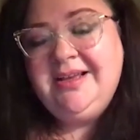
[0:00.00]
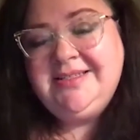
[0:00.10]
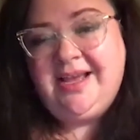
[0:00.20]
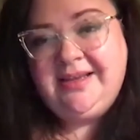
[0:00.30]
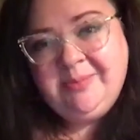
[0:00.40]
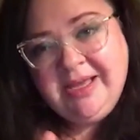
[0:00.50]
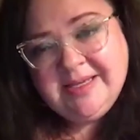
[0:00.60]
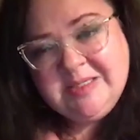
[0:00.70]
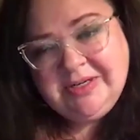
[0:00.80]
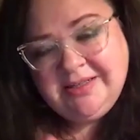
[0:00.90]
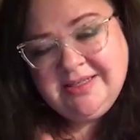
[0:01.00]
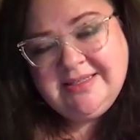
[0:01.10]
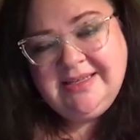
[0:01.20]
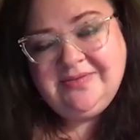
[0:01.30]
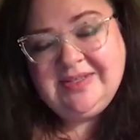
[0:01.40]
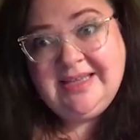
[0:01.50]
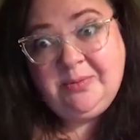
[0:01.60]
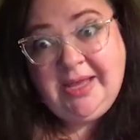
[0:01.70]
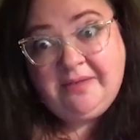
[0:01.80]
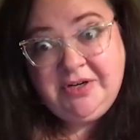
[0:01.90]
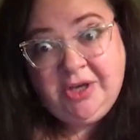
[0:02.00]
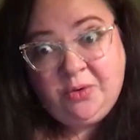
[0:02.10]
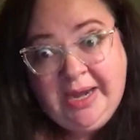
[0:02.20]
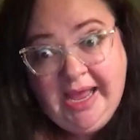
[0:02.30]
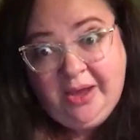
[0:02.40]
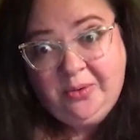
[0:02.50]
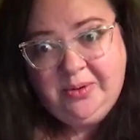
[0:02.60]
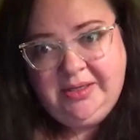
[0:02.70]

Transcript: tugging my husband on the sleeve and saying we have to go now.